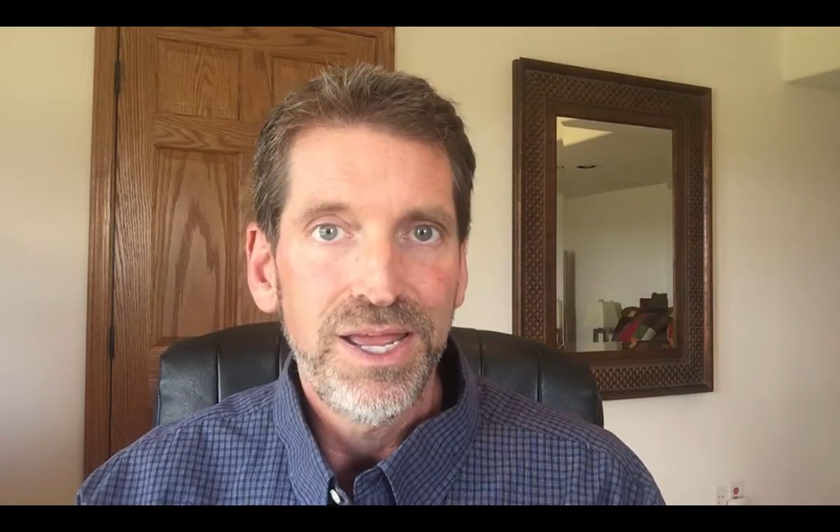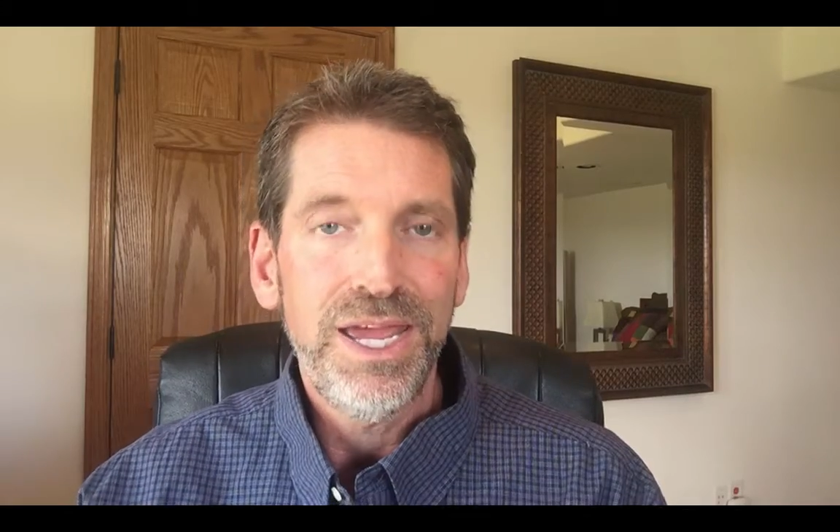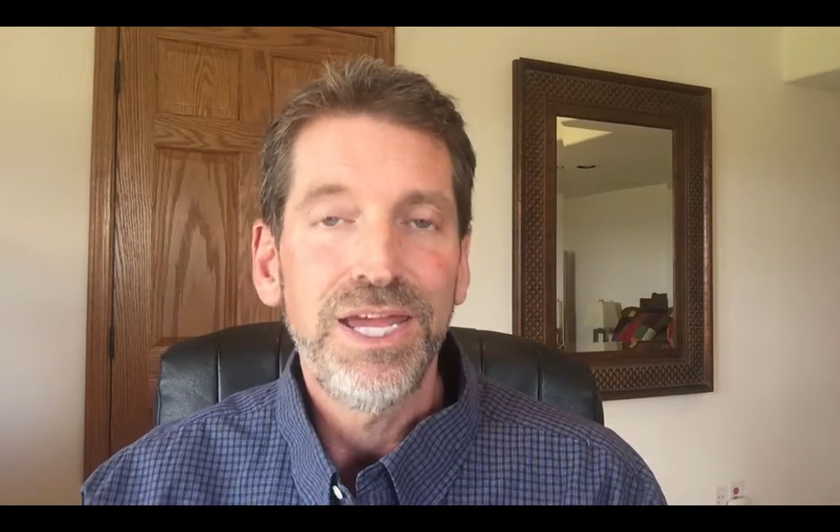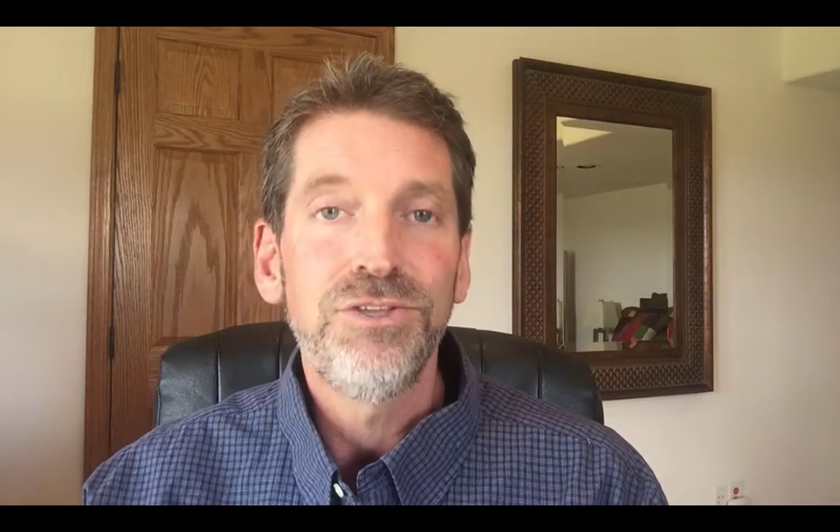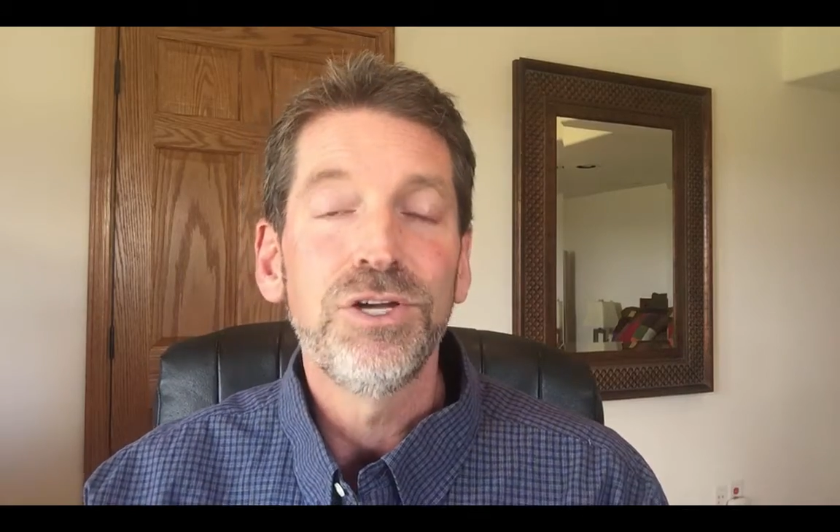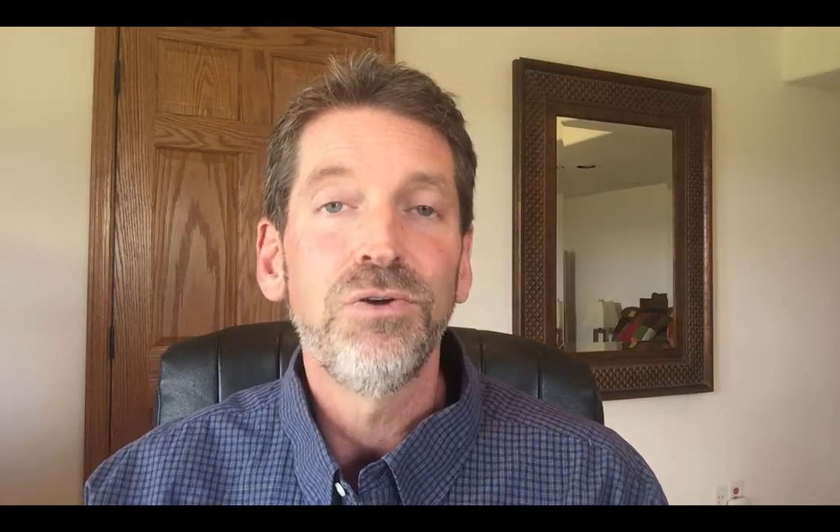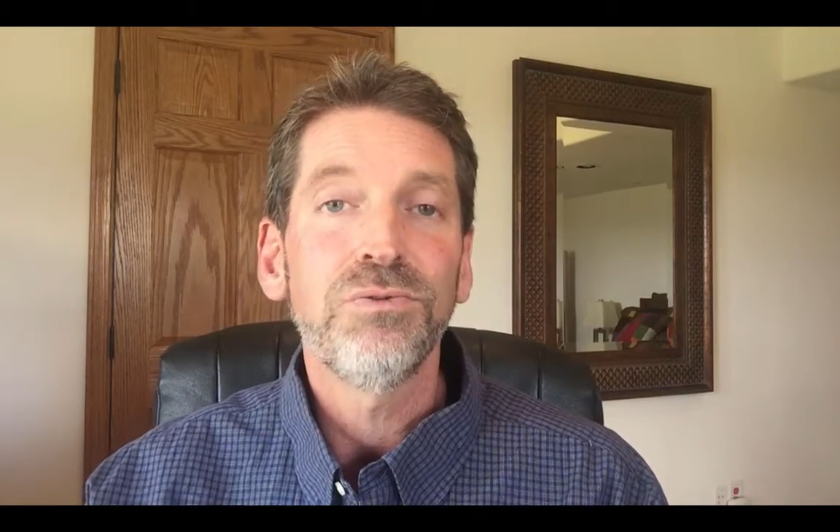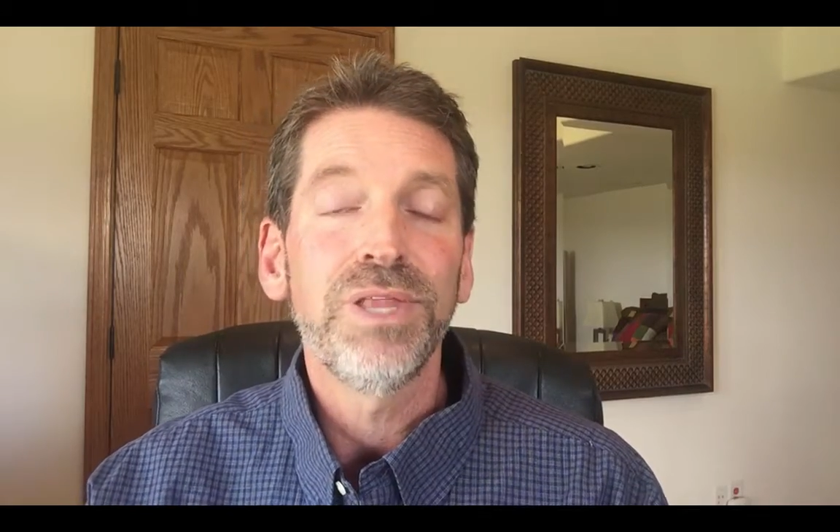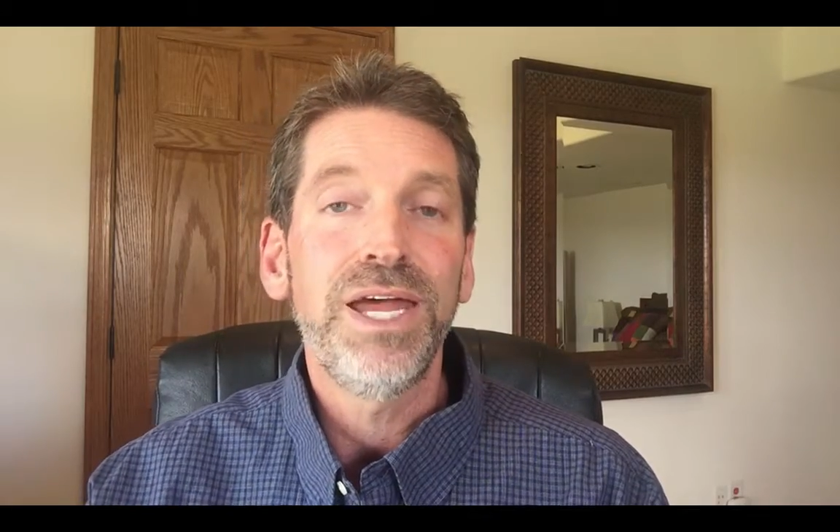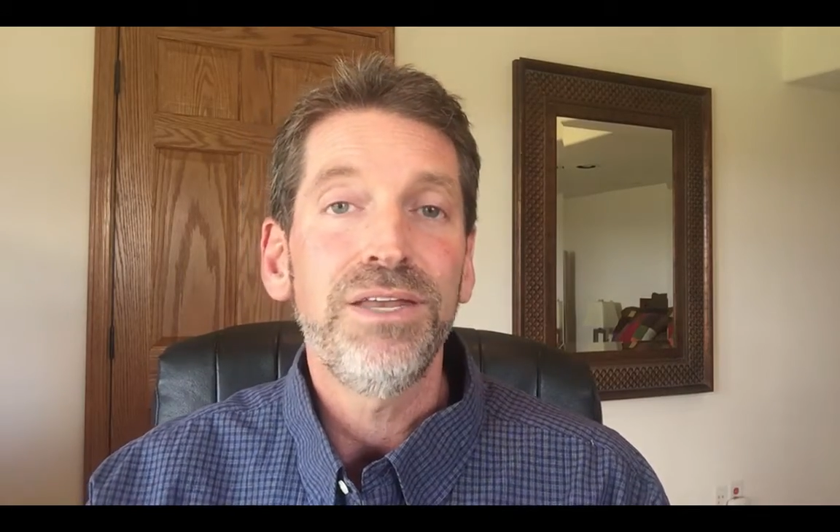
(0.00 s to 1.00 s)
And
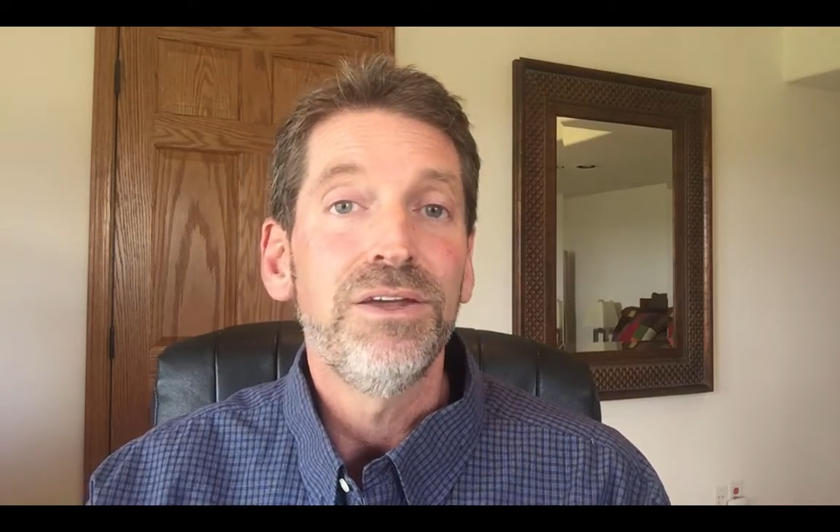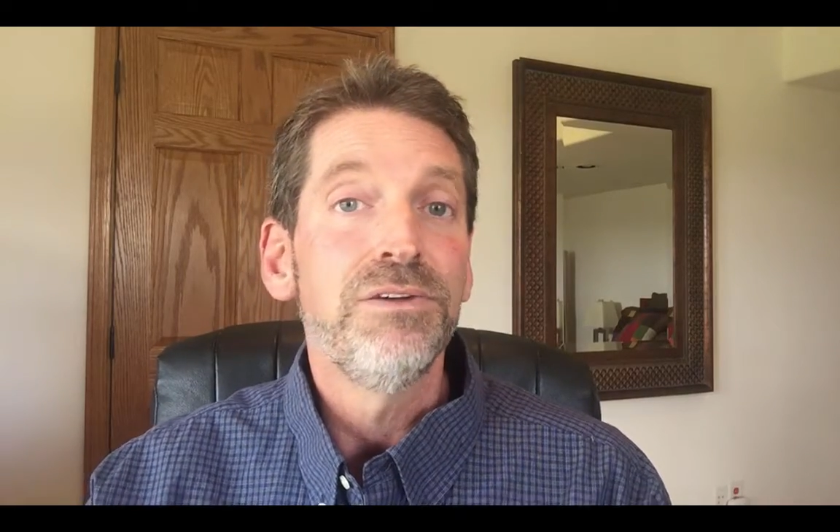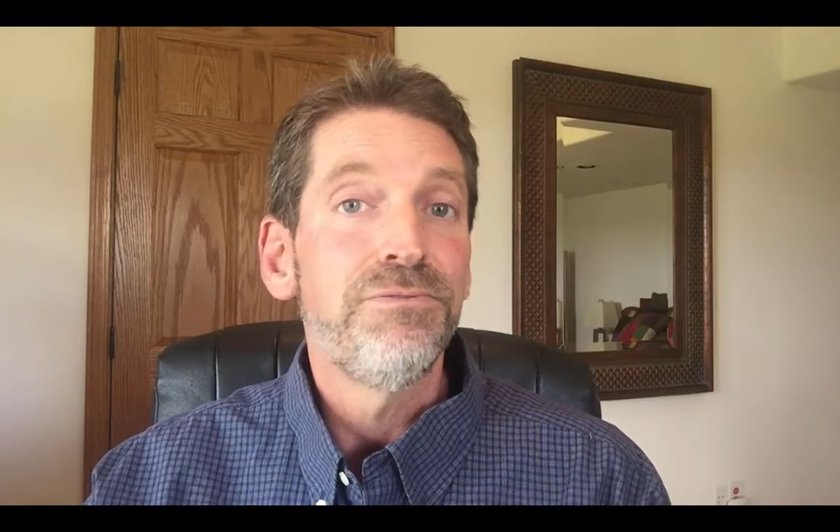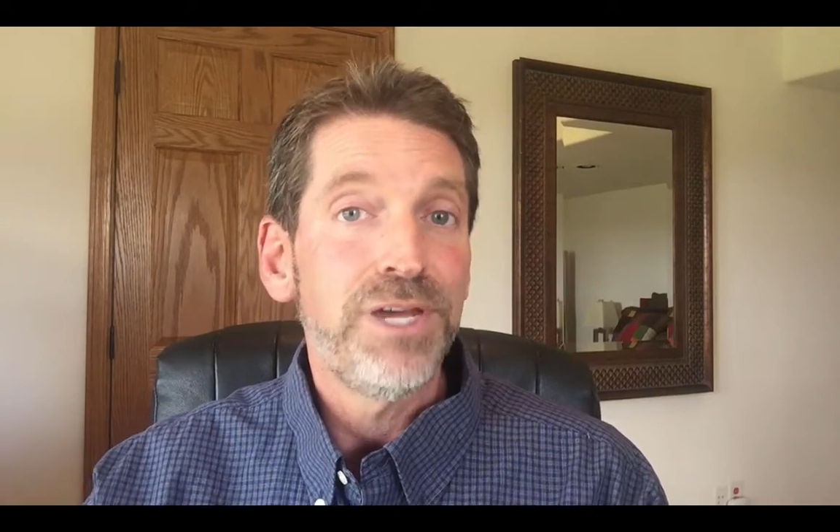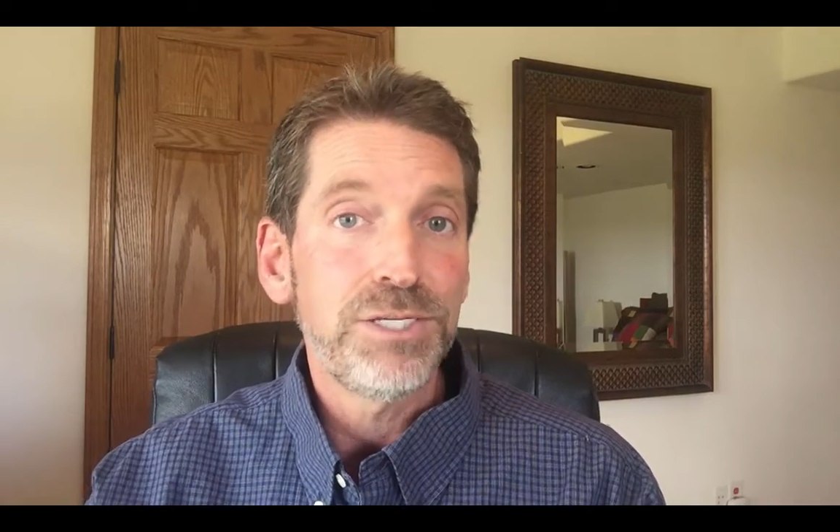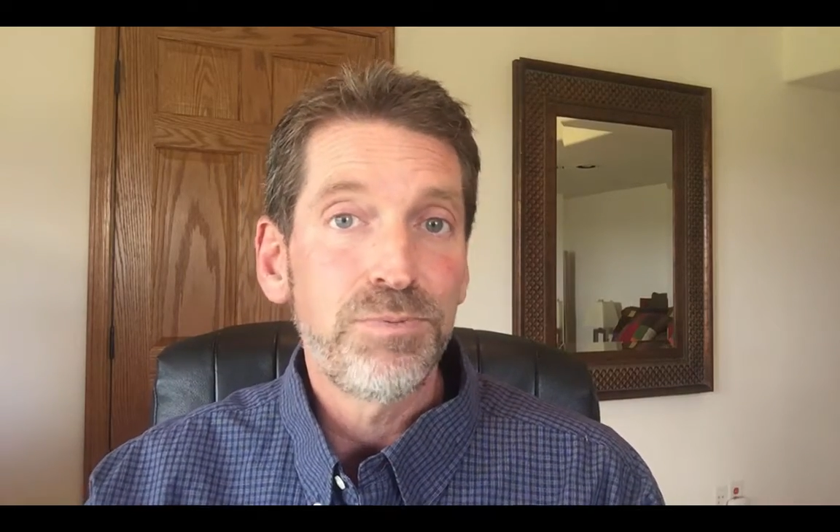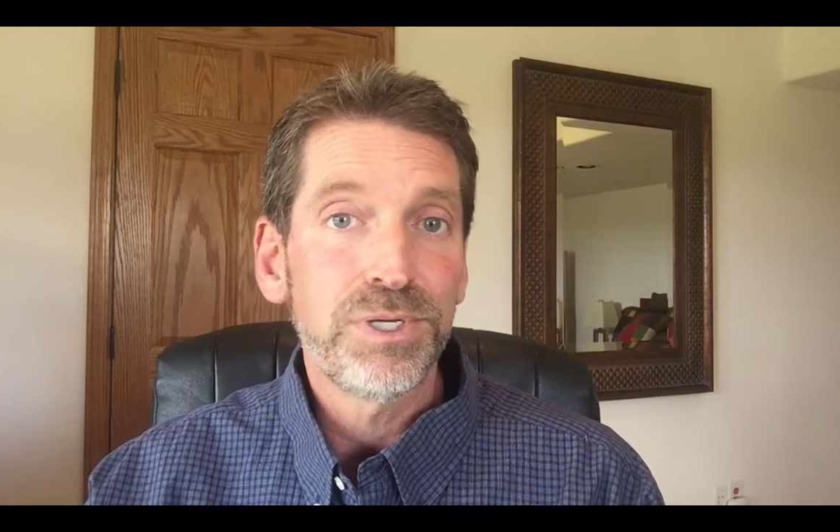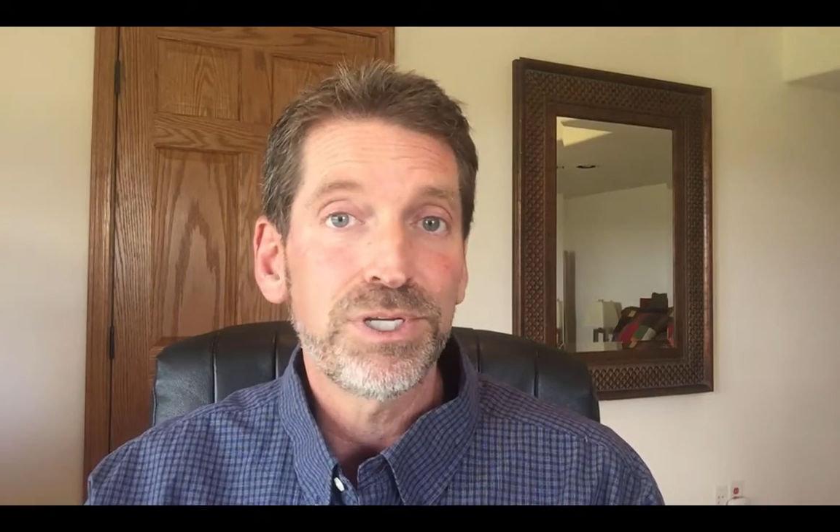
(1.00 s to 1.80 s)
don't let Facebook